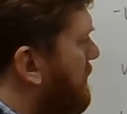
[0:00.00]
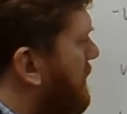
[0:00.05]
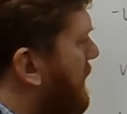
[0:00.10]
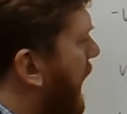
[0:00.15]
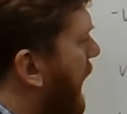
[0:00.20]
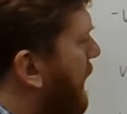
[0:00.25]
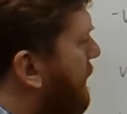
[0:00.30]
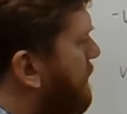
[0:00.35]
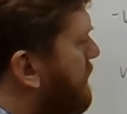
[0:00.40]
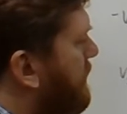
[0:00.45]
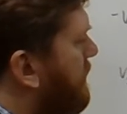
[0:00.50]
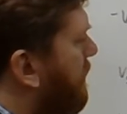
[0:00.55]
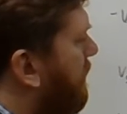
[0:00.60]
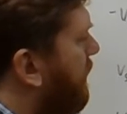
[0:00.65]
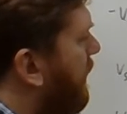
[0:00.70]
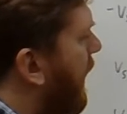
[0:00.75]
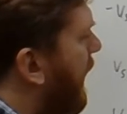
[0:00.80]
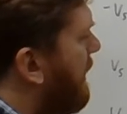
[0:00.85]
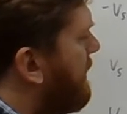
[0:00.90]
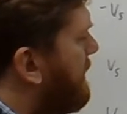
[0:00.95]
times the
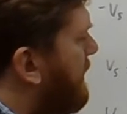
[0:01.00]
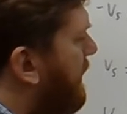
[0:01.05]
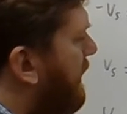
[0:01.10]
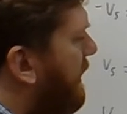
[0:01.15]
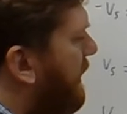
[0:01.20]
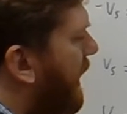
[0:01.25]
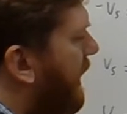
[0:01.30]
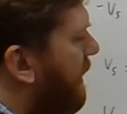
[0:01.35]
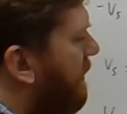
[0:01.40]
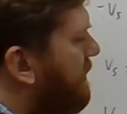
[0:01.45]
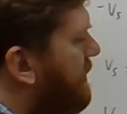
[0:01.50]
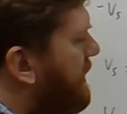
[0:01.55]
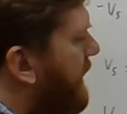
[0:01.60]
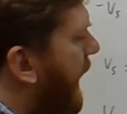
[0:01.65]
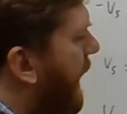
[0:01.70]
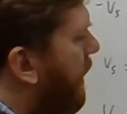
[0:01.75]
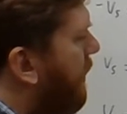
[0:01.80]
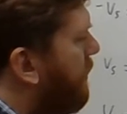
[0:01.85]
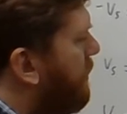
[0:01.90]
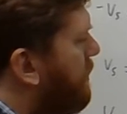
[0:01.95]
velocity again of
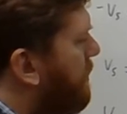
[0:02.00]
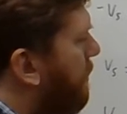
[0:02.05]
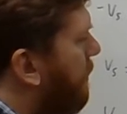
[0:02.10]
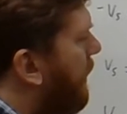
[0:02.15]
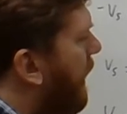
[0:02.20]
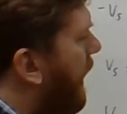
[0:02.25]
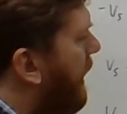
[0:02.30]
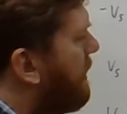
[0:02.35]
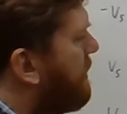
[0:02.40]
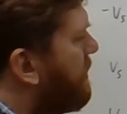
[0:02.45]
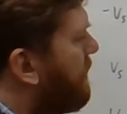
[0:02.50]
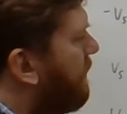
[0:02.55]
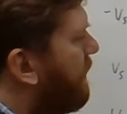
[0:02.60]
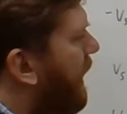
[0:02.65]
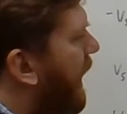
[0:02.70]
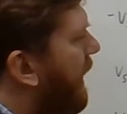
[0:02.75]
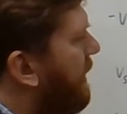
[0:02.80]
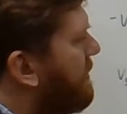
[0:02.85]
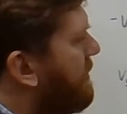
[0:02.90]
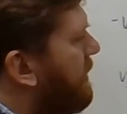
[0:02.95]
sound plus
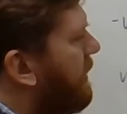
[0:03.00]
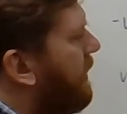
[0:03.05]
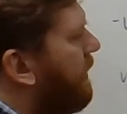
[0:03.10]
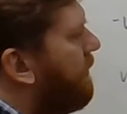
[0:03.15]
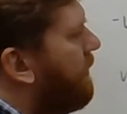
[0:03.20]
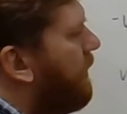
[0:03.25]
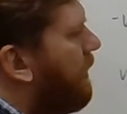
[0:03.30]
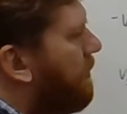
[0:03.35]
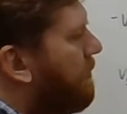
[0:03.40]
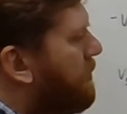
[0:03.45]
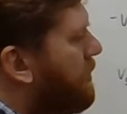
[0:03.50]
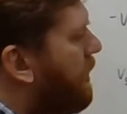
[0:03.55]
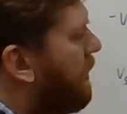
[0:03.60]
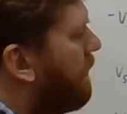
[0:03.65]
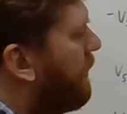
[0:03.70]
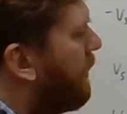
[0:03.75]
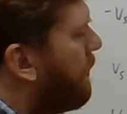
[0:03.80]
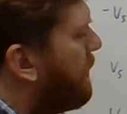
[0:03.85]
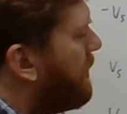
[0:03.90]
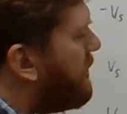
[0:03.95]
velocity of the
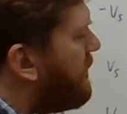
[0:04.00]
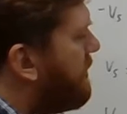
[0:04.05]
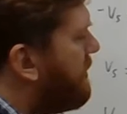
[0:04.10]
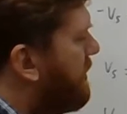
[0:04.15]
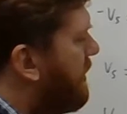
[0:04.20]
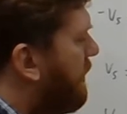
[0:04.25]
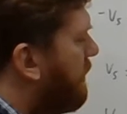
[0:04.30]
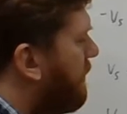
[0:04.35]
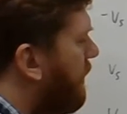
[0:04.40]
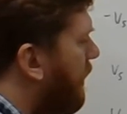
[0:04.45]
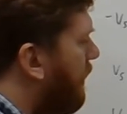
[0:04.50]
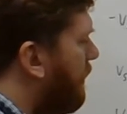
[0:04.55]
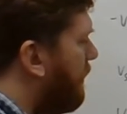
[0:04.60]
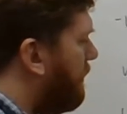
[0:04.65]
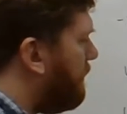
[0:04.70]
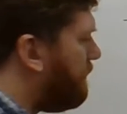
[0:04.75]
observer, which is 0.